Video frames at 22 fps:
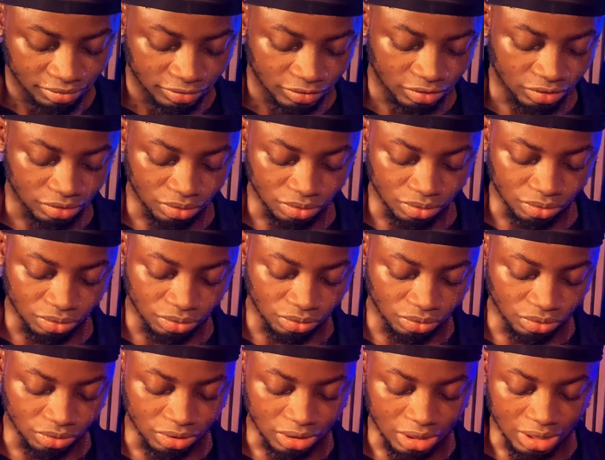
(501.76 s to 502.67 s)
So
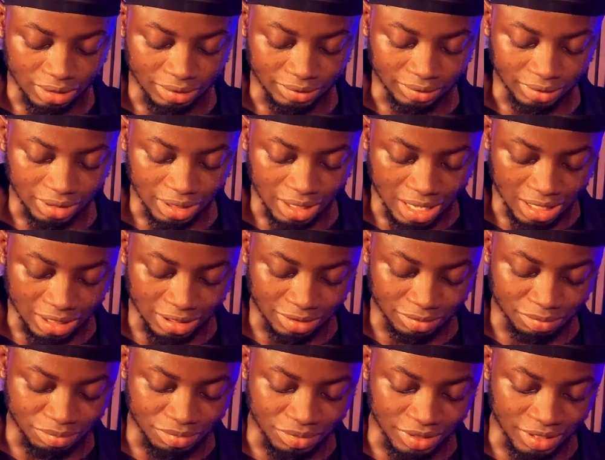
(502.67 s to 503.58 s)
you can add
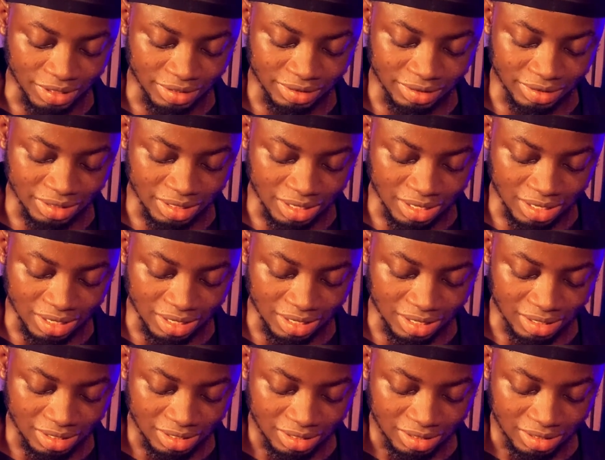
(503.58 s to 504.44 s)
Bezier.